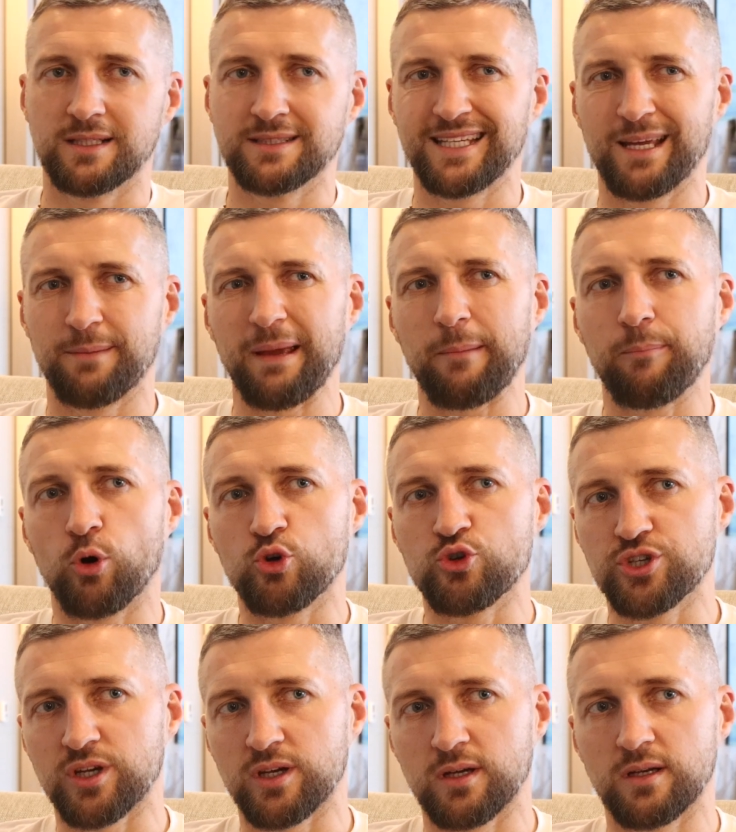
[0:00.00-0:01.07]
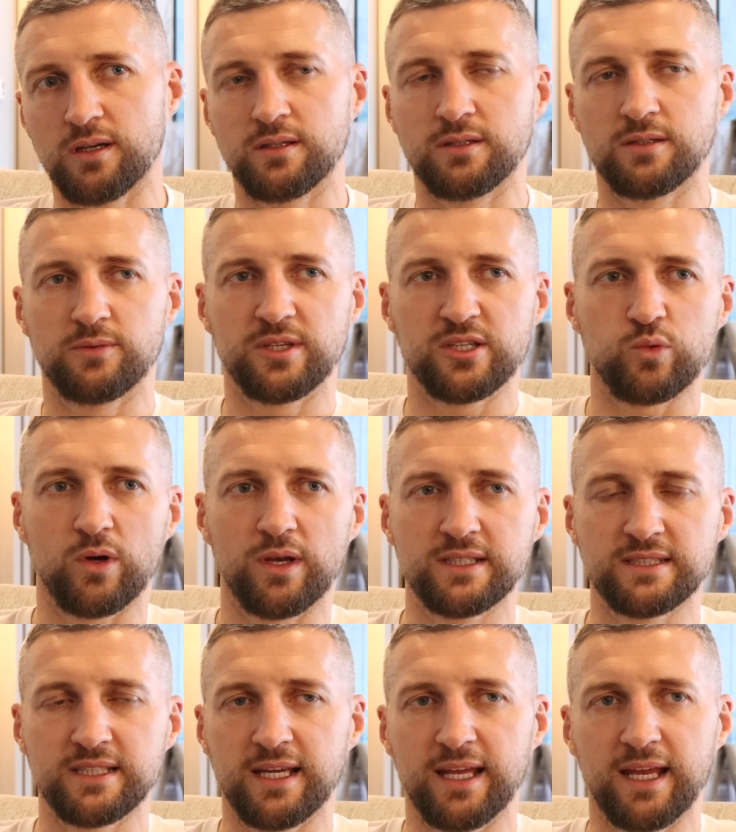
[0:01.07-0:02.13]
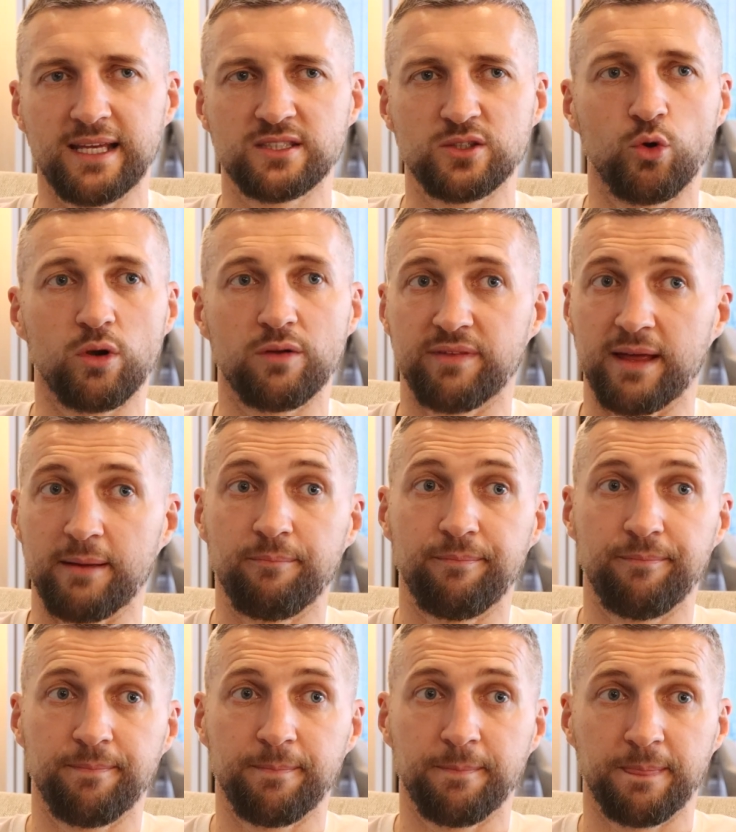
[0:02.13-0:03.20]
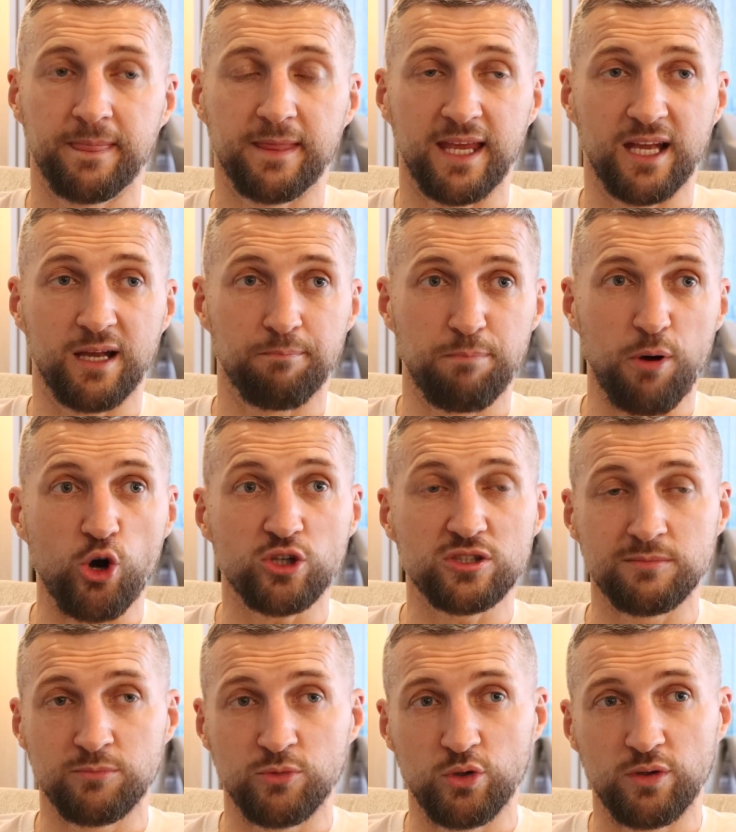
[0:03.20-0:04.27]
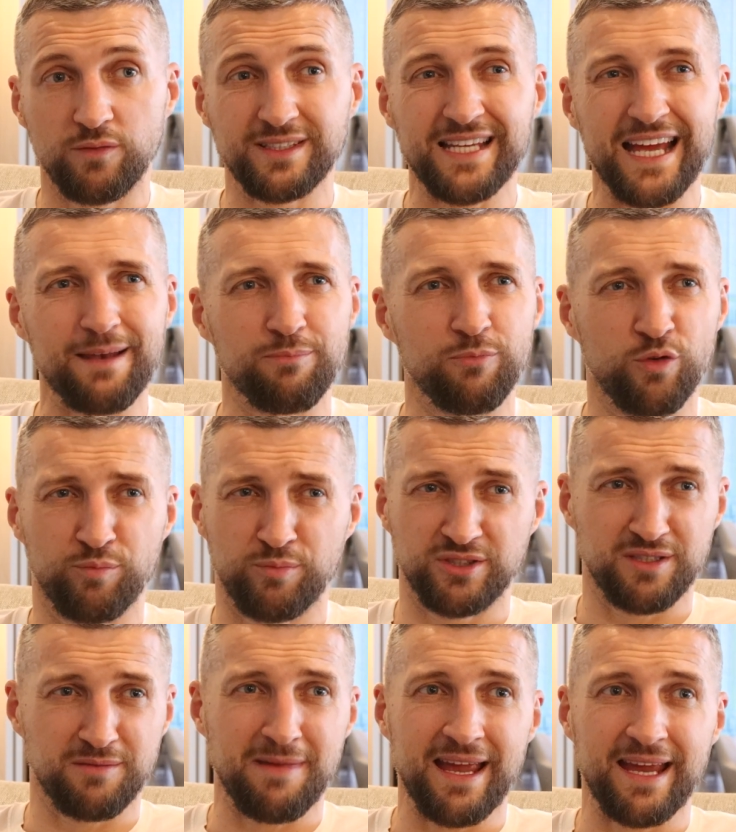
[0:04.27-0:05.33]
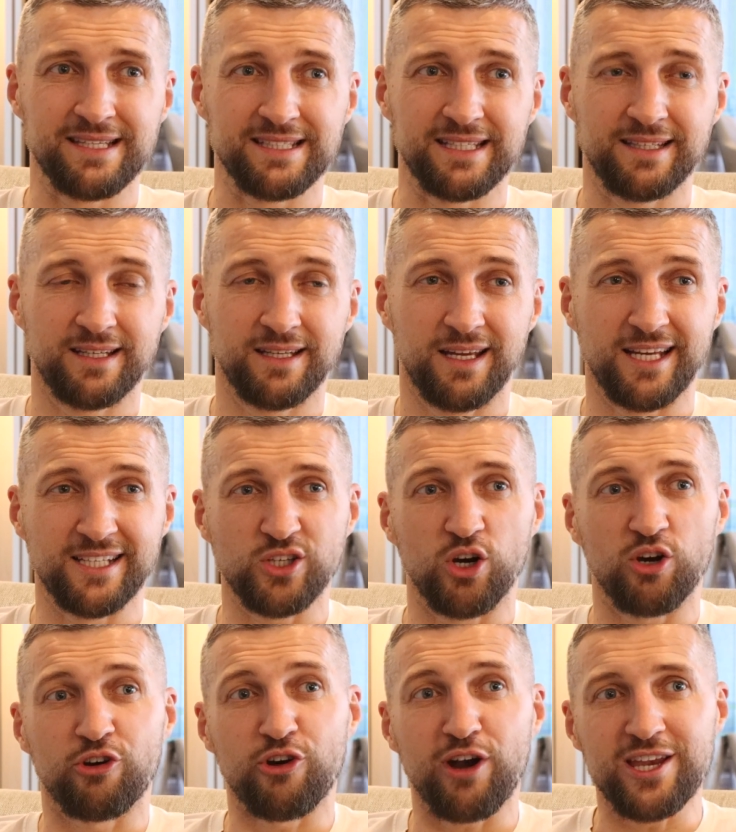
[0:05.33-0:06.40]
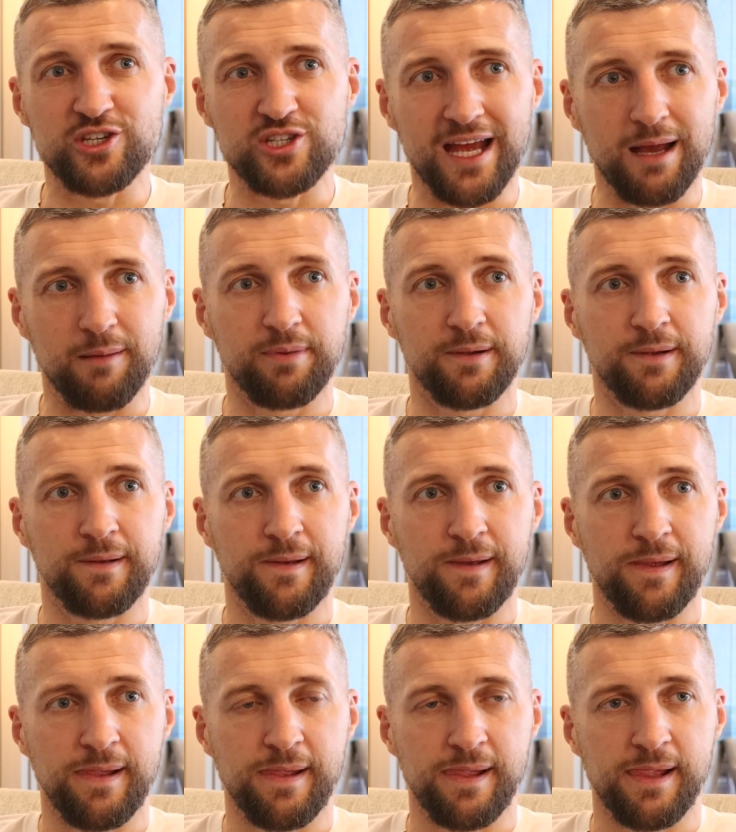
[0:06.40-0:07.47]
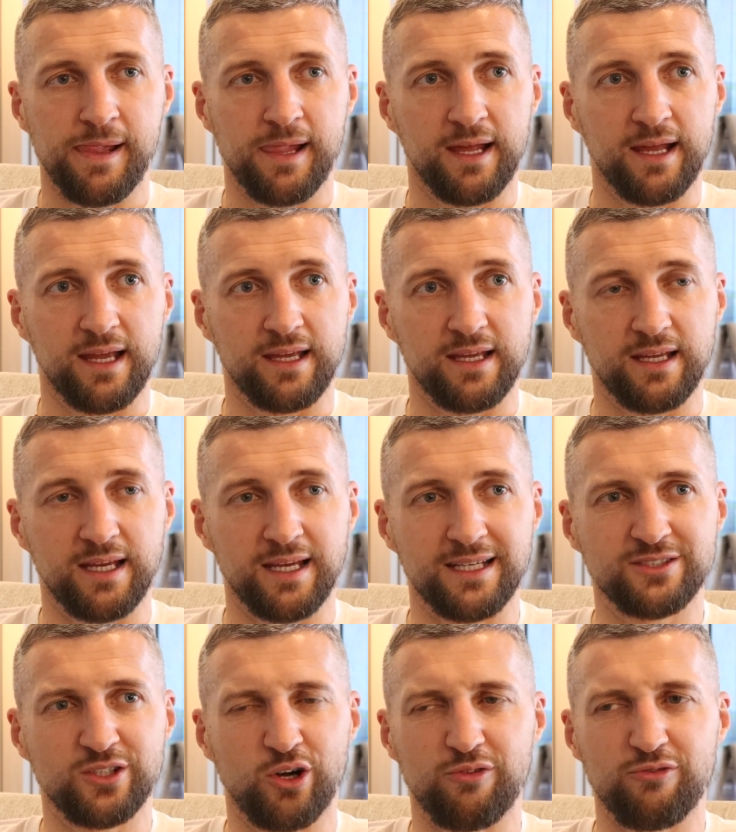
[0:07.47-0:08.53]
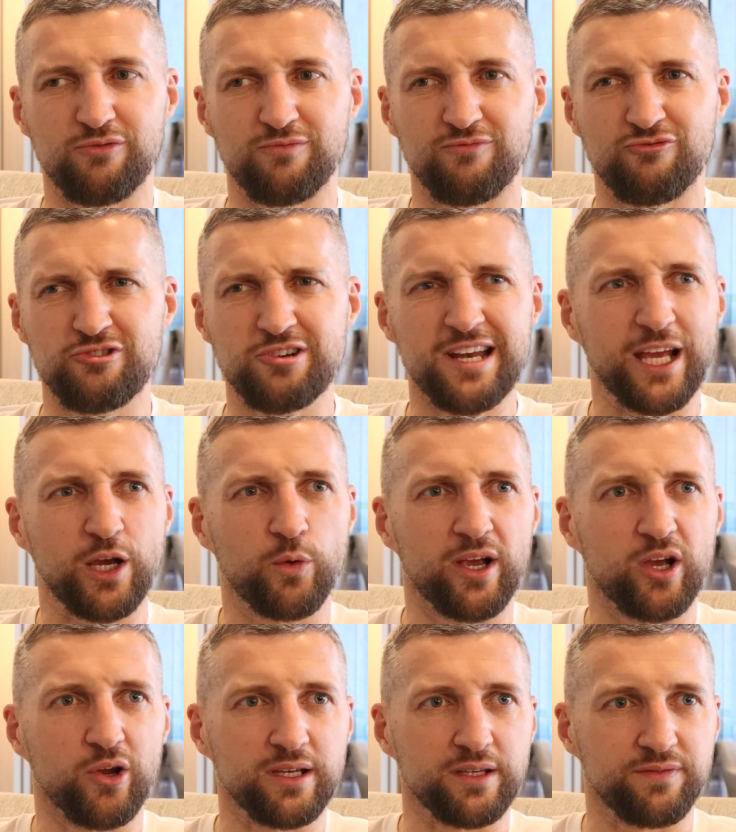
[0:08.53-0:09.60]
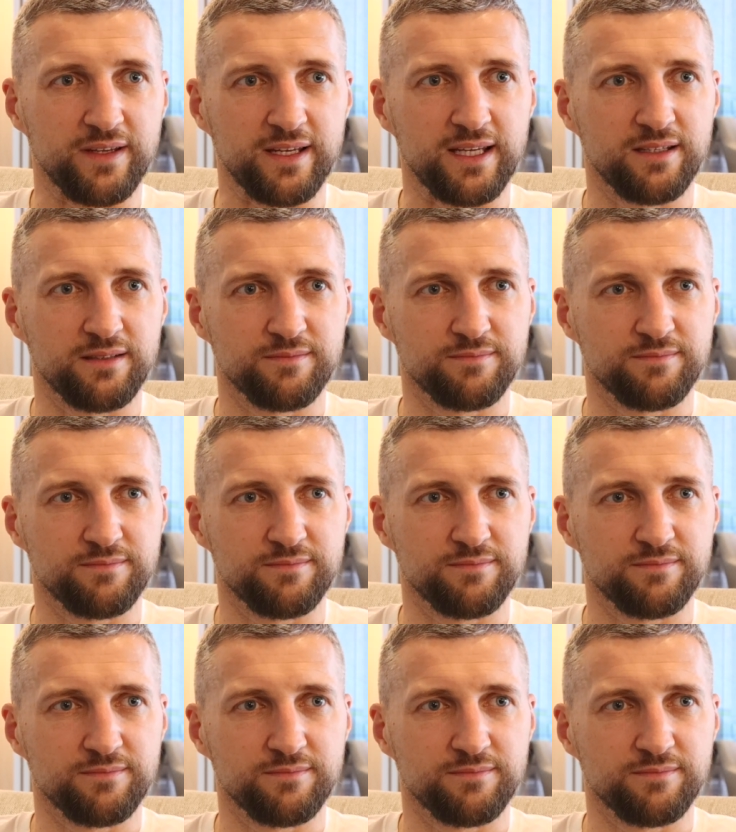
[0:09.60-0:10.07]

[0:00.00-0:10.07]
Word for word: is he a big puncher, which one is he, he's all of them. He can box and move. His head movement's amazing. He's got a great jab. He's not really quick on his feet,